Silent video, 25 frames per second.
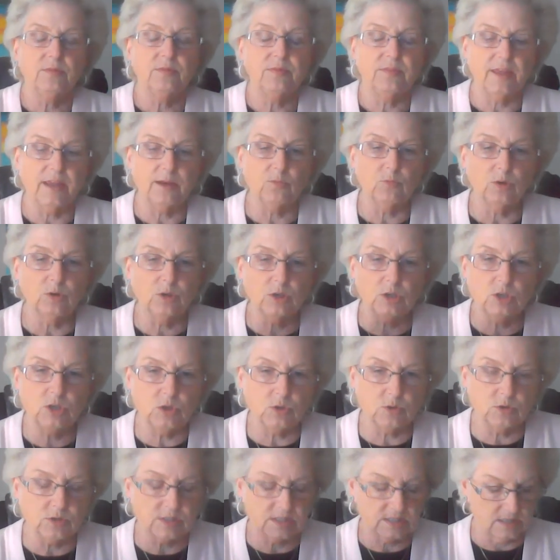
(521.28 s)
They will
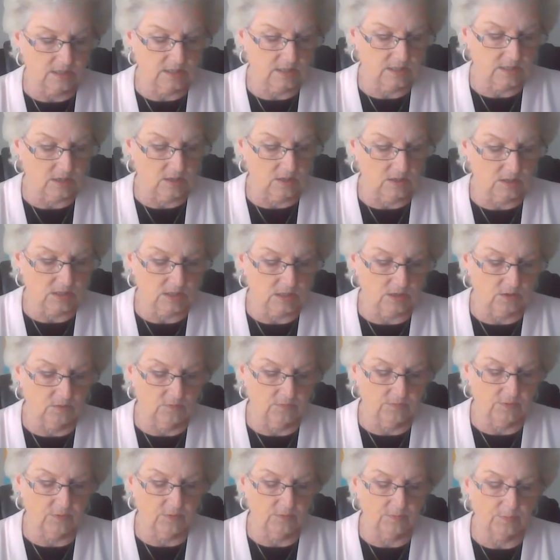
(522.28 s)
use this also
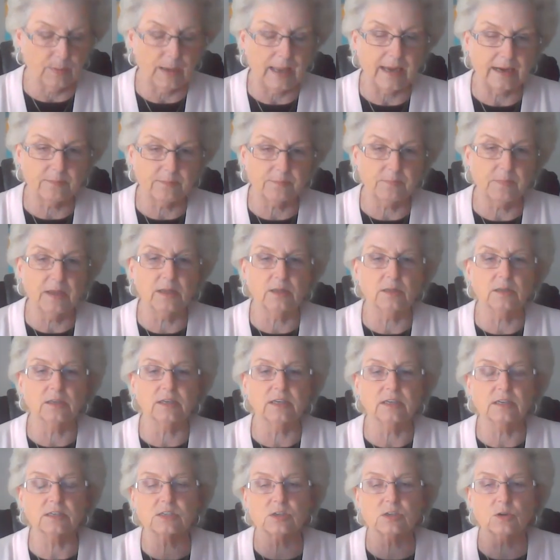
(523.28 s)
for
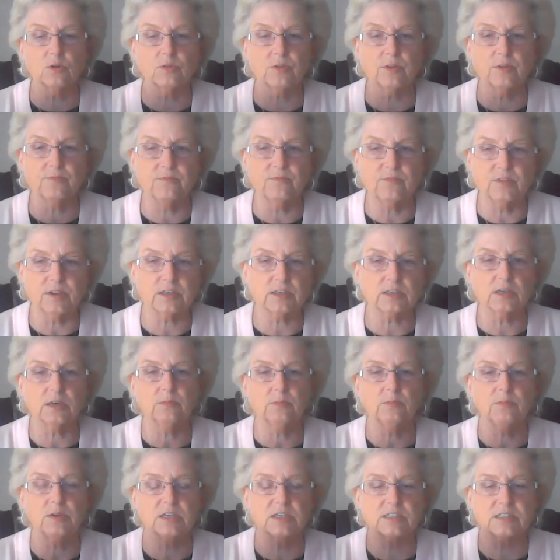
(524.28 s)
blackmailing, so the
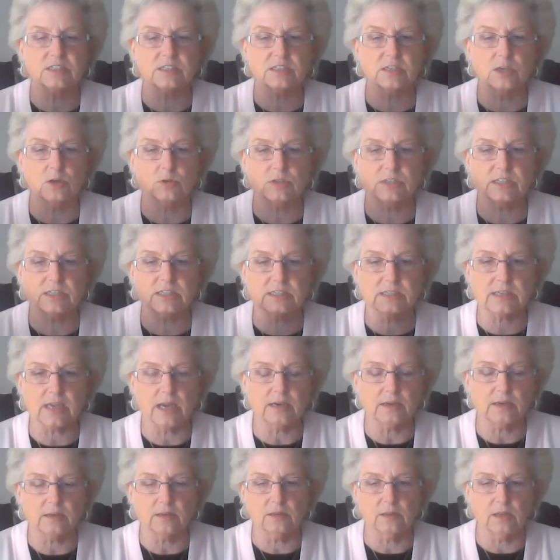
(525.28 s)
victim is so
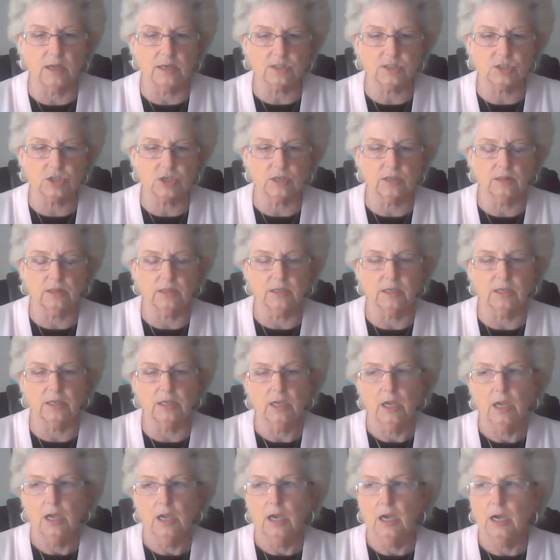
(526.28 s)

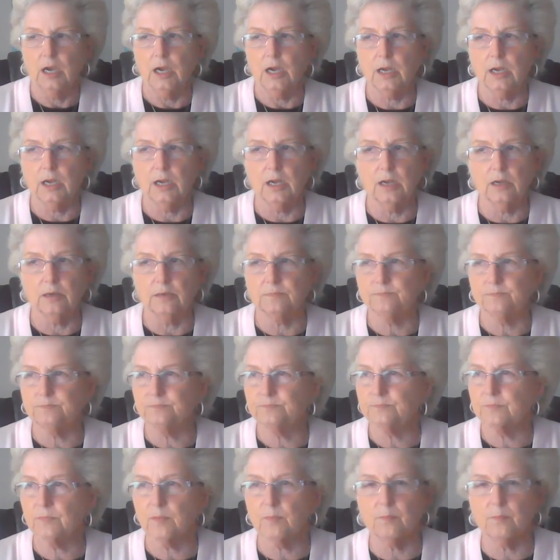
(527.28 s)
psychologically brainwashed,